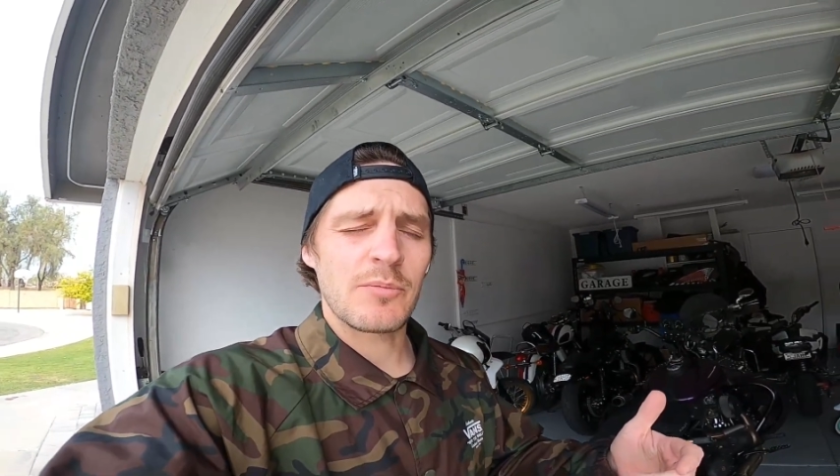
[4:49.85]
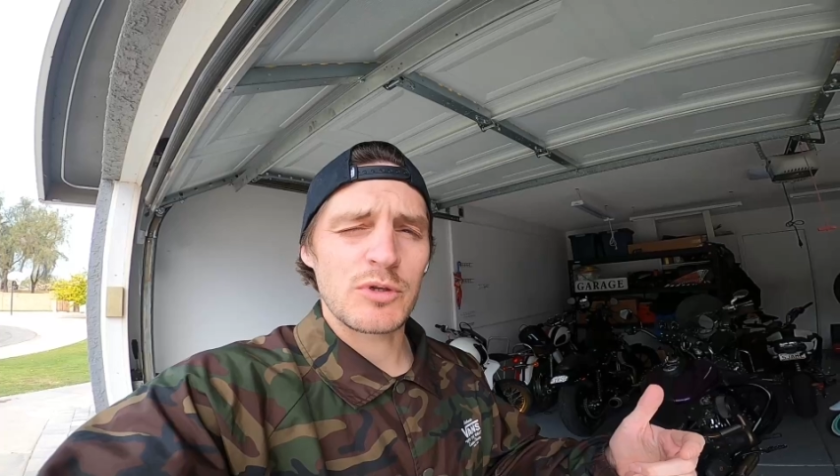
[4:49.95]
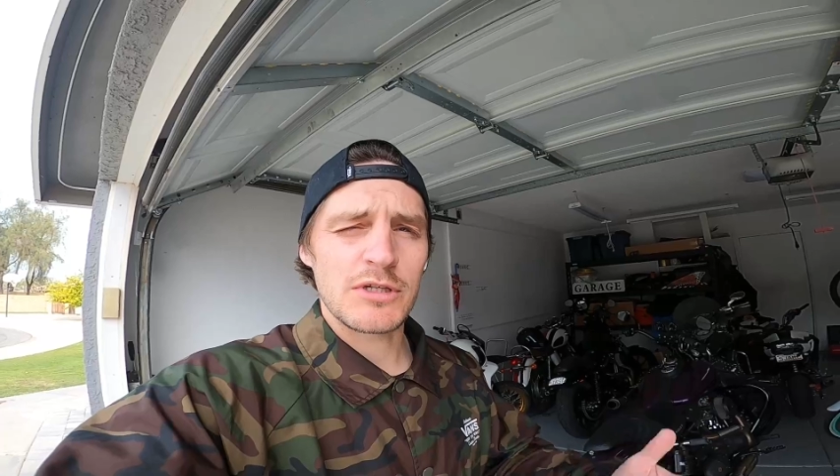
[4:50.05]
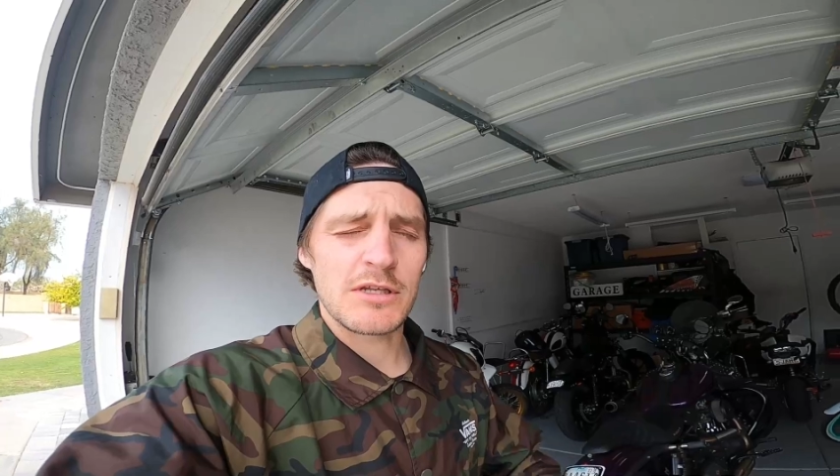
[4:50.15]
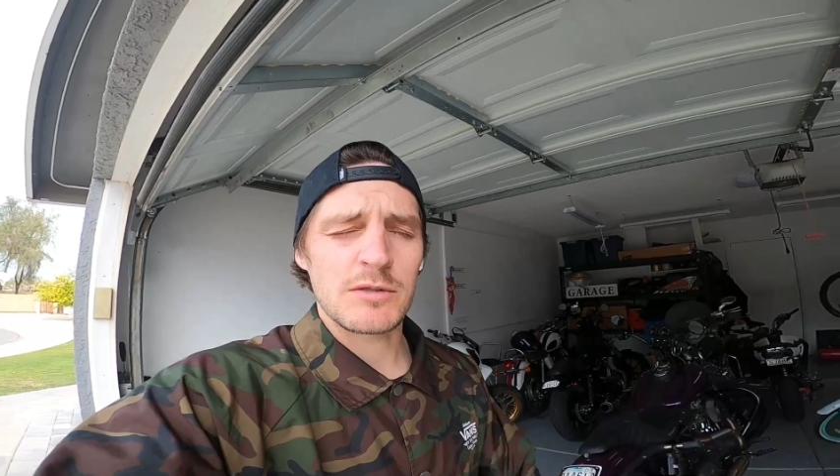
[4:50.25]
I
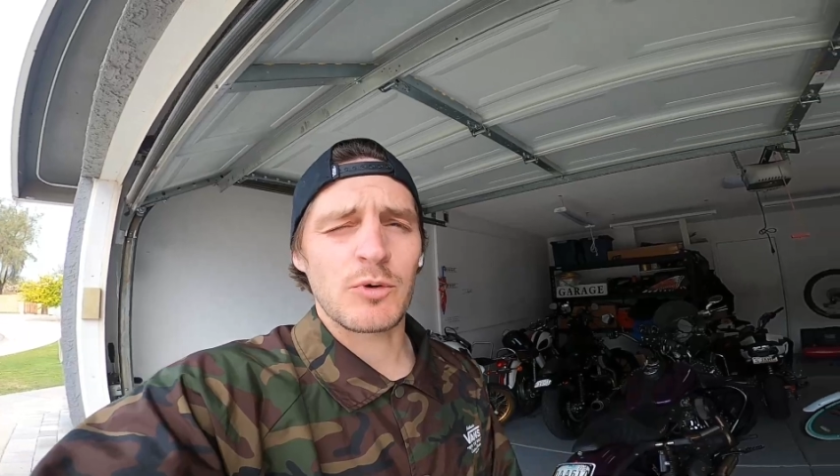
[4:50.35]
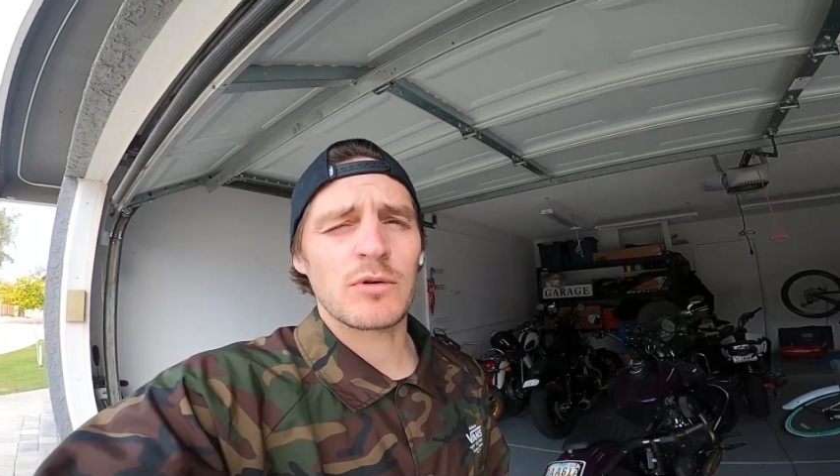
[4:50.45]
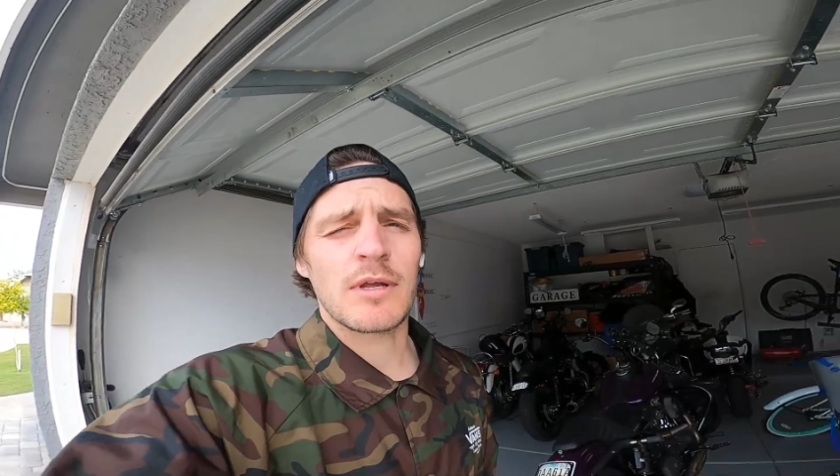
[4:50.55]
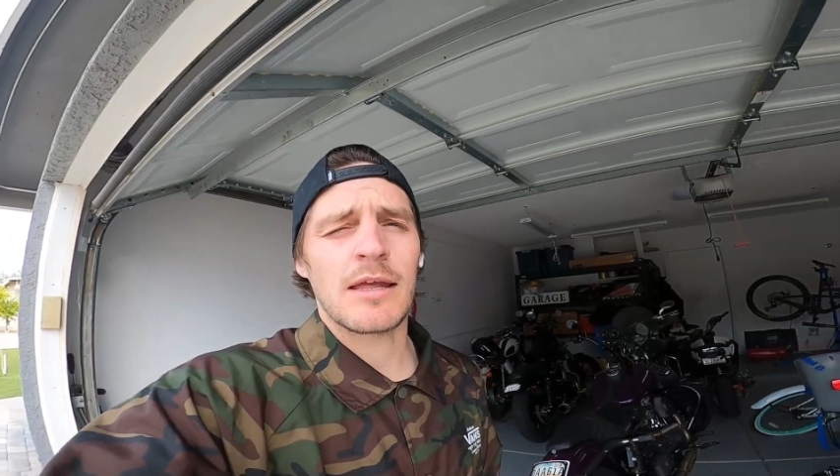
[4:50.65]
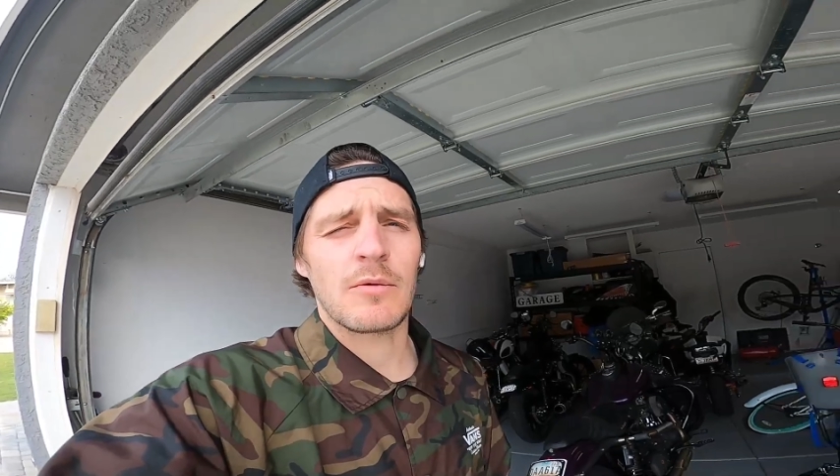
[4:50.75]
appreciate the
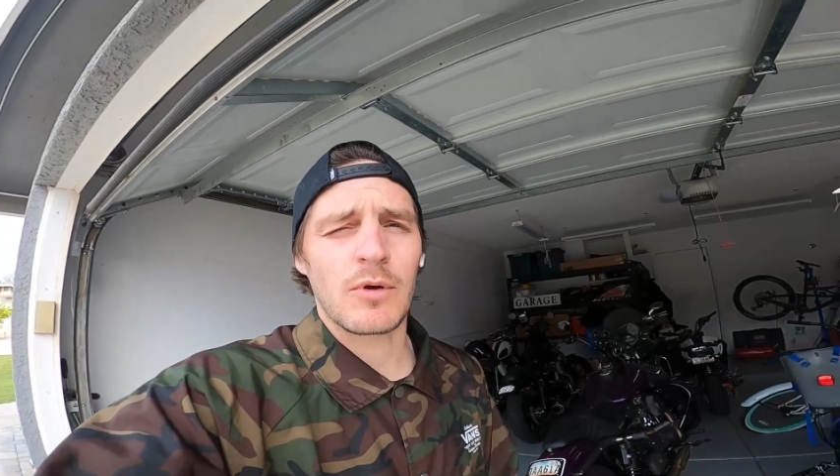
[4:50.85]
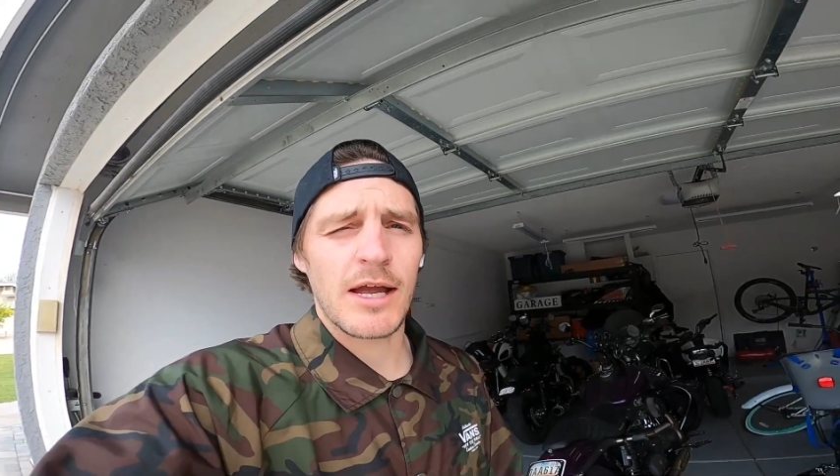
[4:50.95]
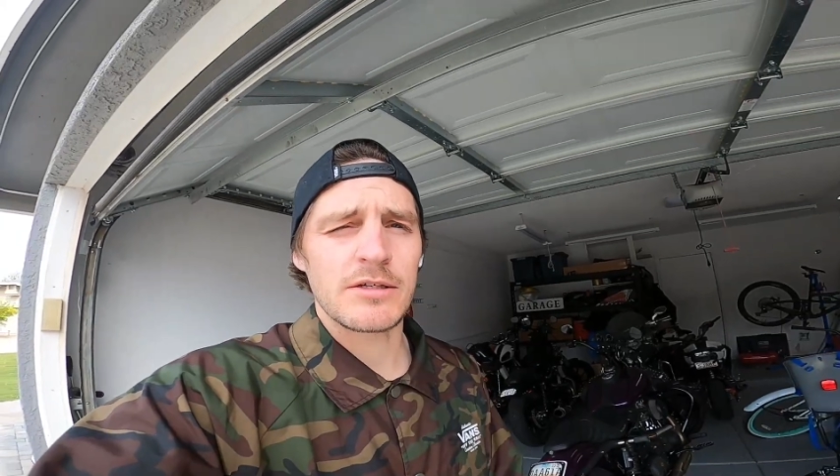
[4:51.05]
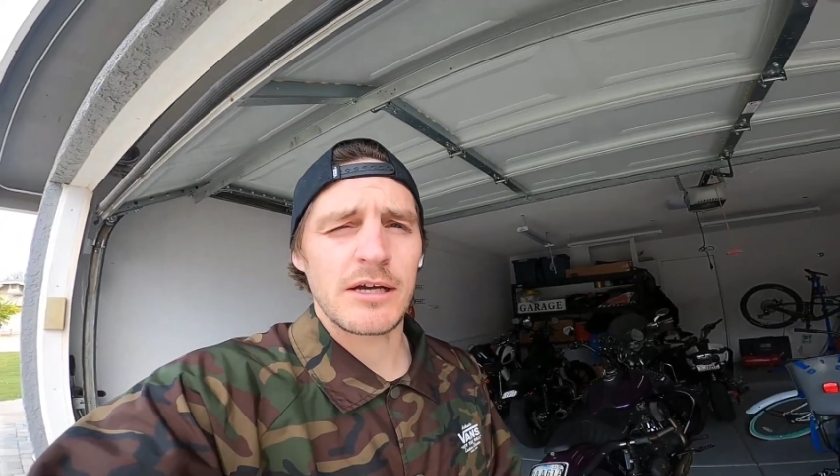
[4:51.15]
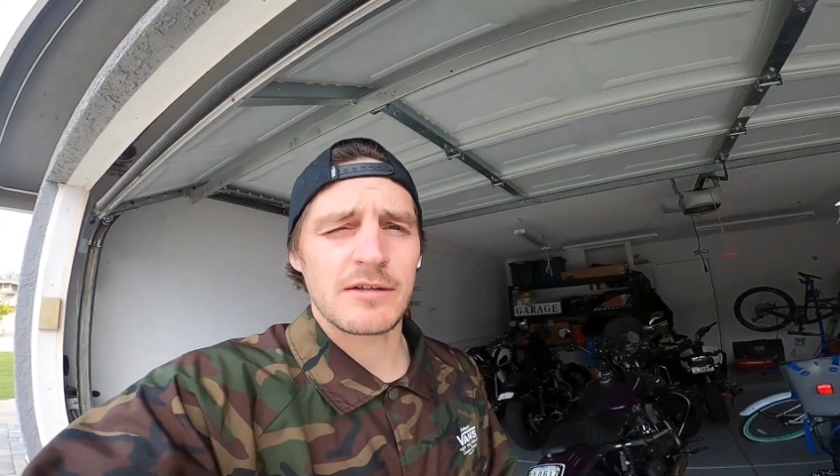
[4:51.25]
support, and we'll
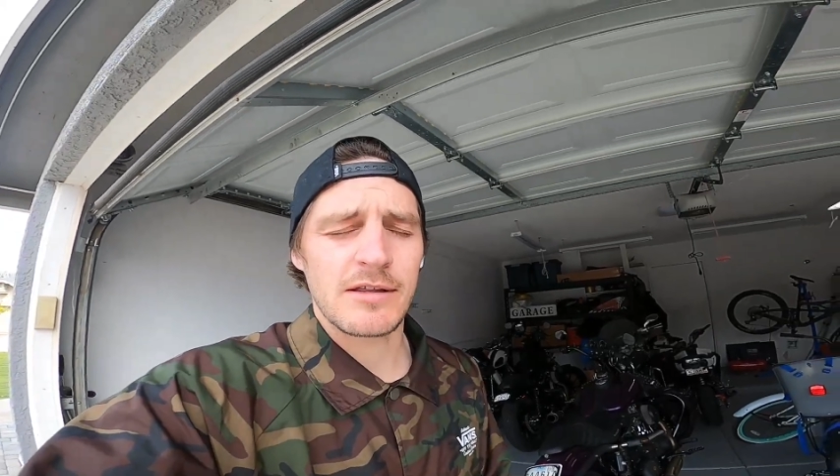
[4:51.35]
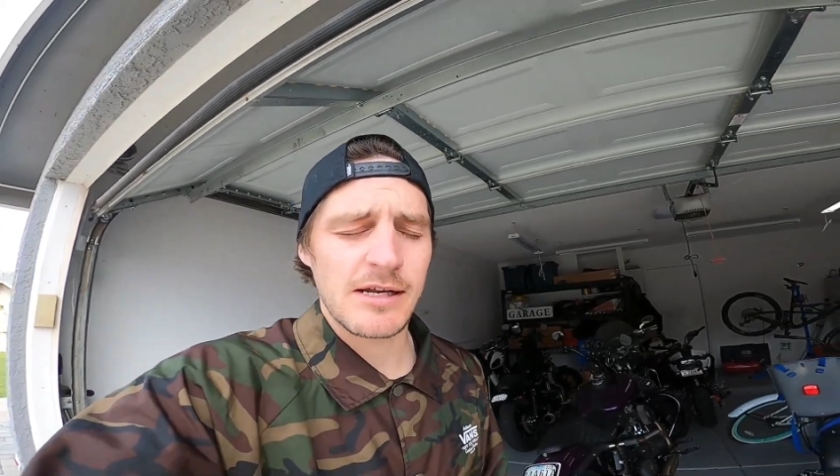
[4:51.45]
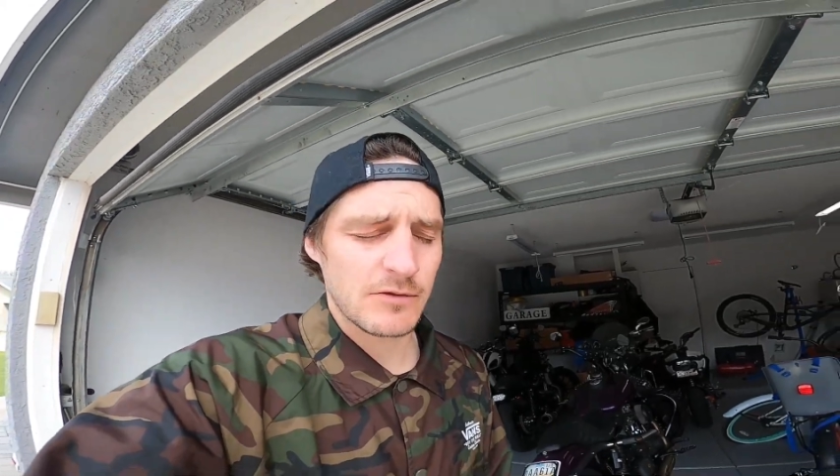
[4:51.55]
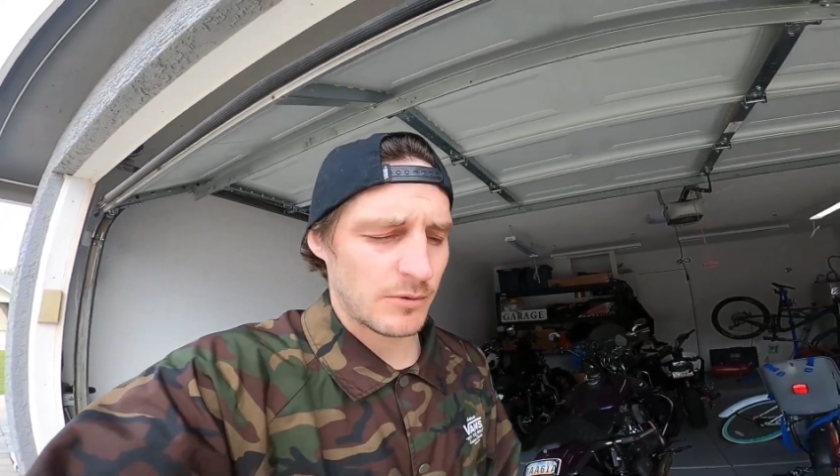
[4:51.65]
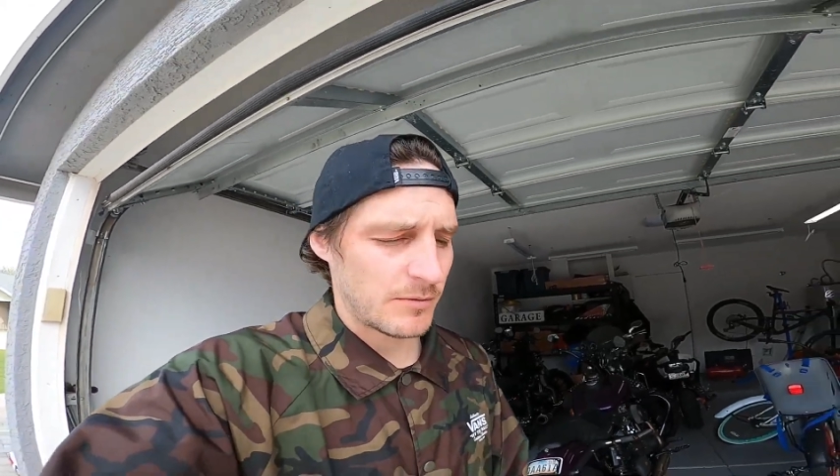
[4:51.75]
catch you guys on the
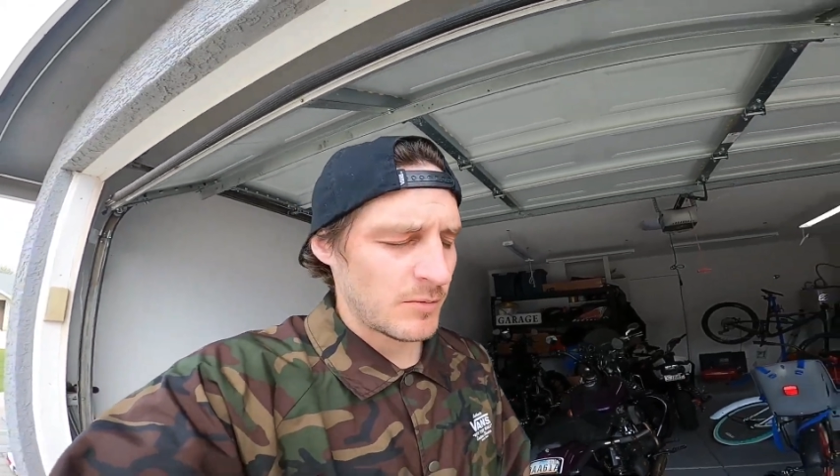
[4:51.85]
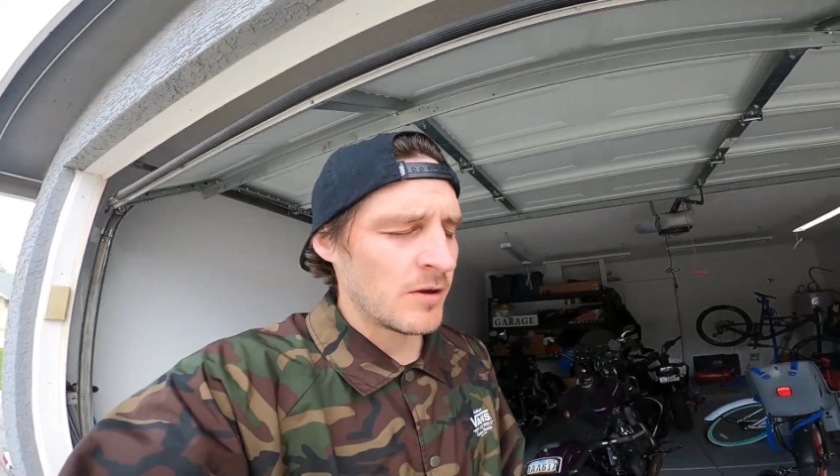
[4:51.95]
next one.